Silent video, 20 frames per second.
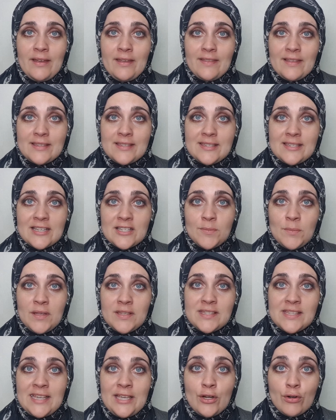that's 6
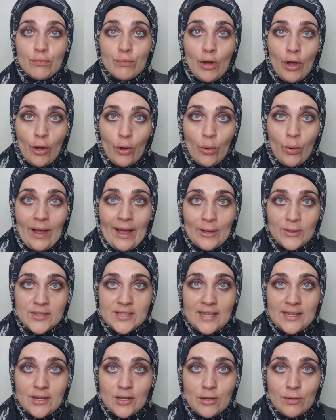months in a row
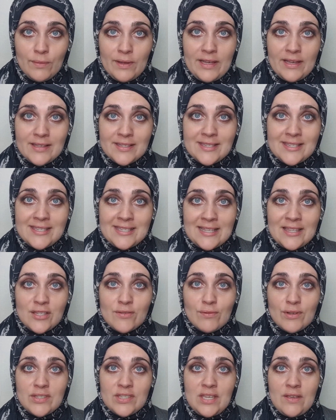outside Korea
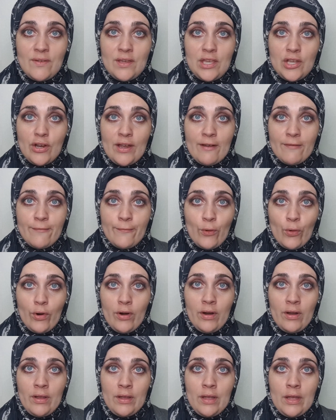since receiving your F4,